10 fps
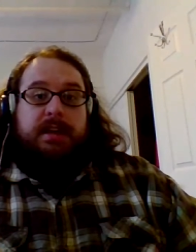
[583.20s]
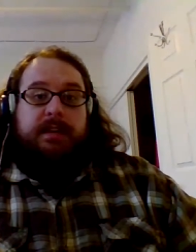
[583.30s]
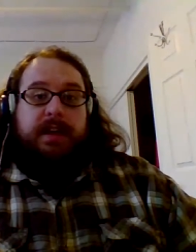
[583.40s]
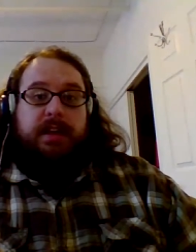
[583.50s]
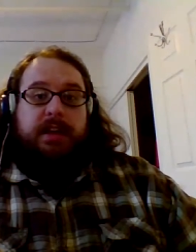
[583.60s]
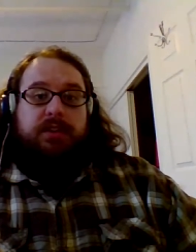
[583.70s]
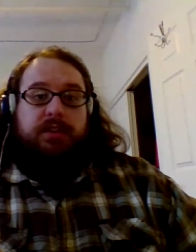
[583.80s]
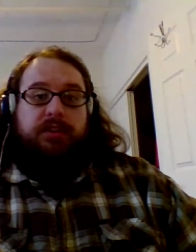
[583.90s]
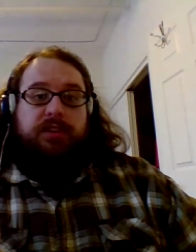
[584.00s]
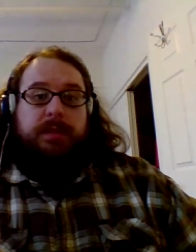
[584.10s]
Finally, I
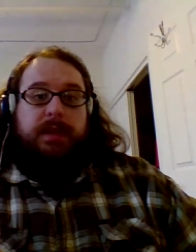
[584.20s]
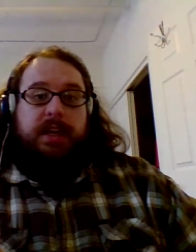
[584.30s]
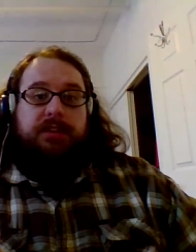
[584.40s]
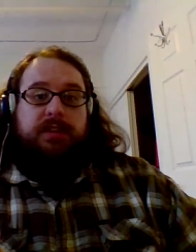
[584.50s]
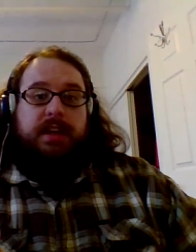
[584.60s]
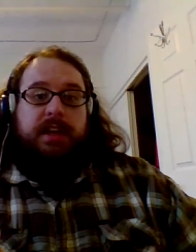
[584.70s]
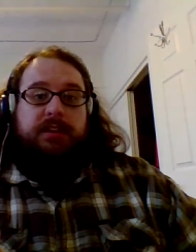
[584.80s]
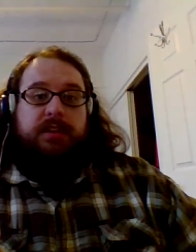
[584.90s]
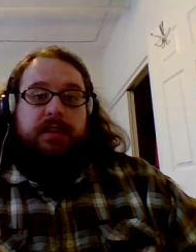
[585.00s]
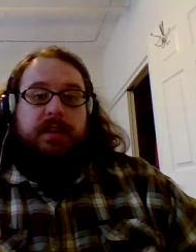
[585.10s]
told someone I got a straight
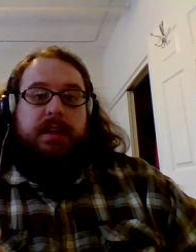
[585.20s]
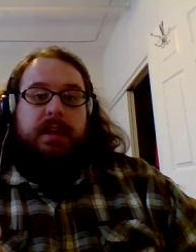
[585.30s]
answer.